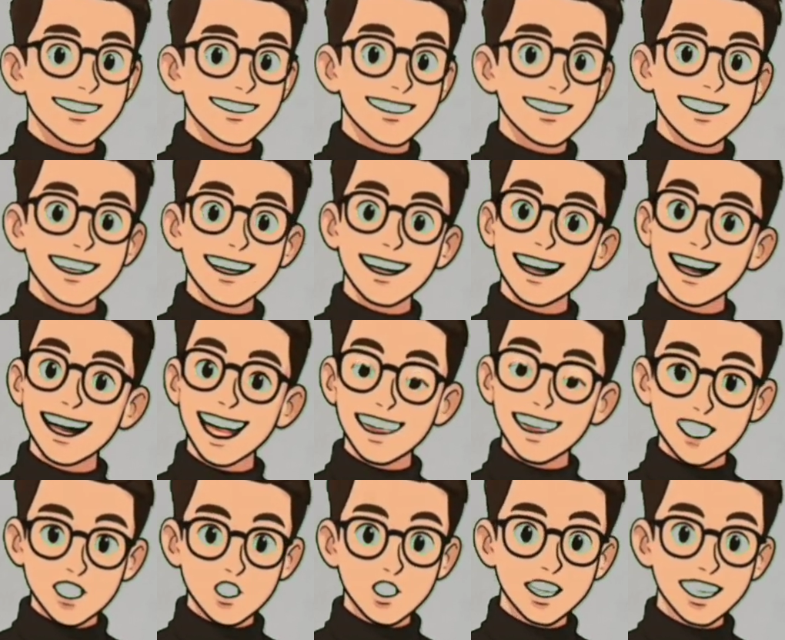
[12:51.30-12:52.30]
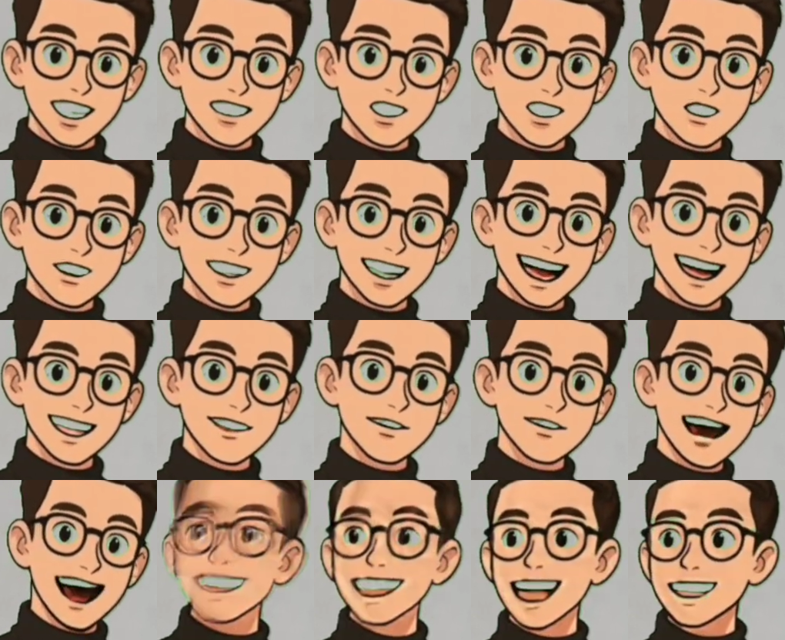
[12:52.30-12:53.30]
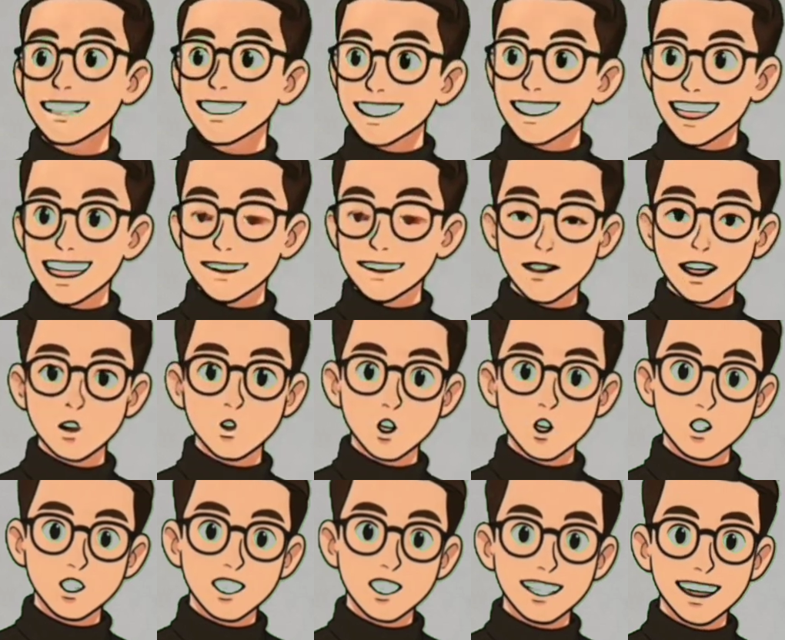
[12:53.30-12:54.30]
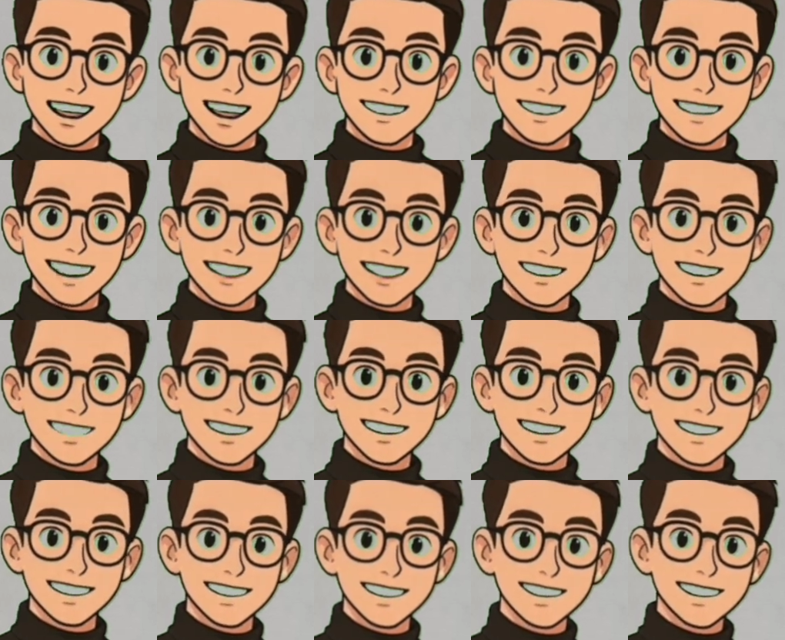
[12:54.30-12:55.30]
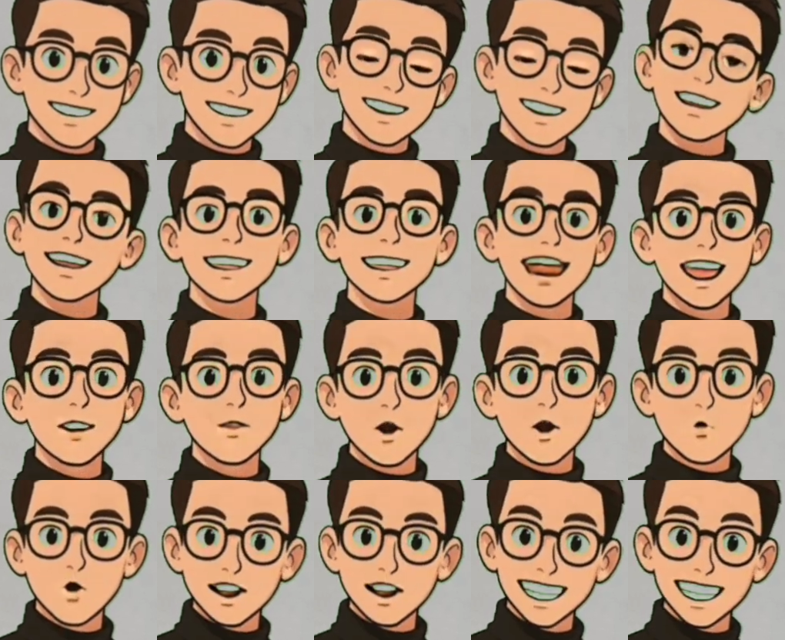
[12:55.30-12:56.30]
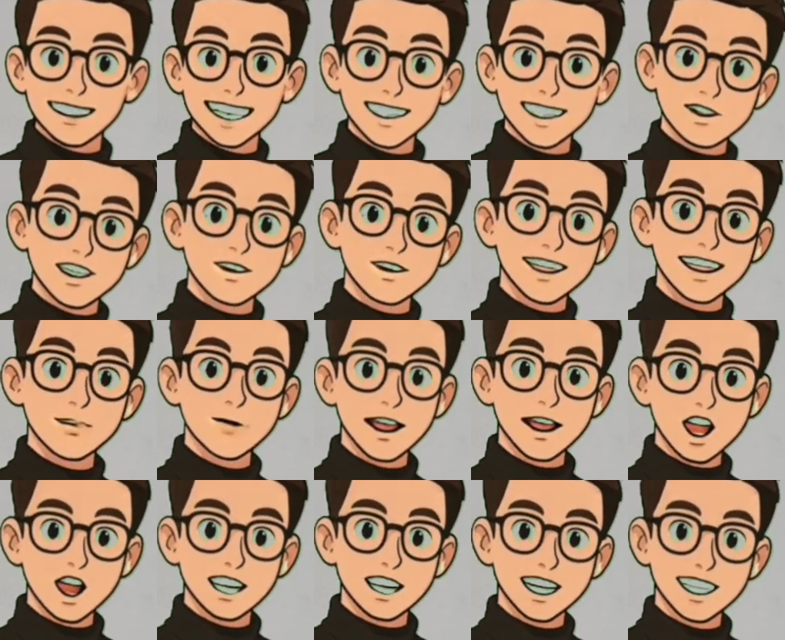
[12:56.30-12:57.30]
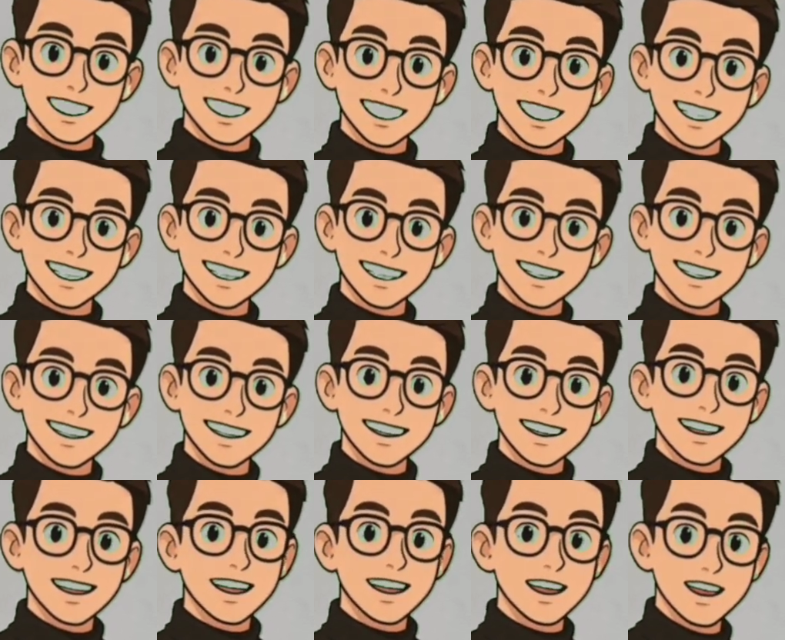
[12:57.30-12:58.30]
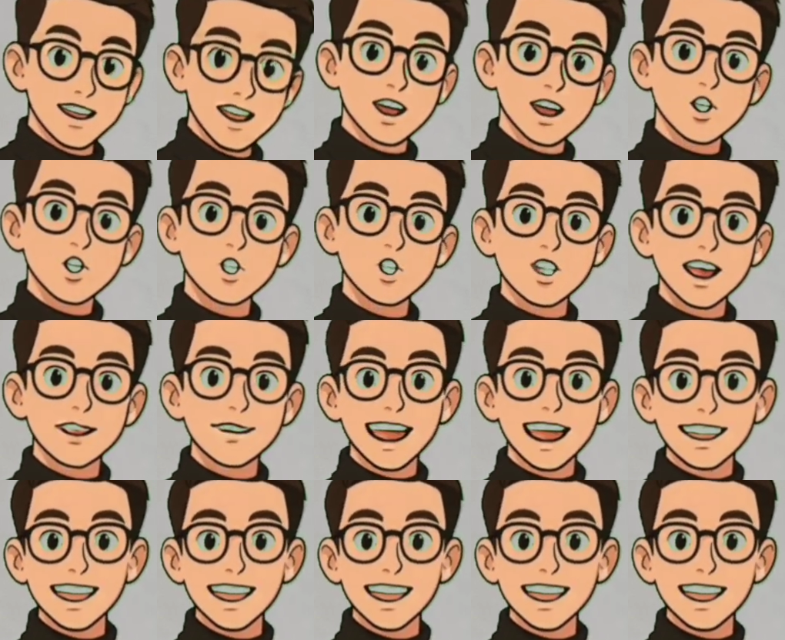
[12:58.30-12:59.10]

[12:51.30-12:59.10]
For example, a trumpet playing middle C at 40 decibels sounds much different from an oboe playing middle C at 40 decibels.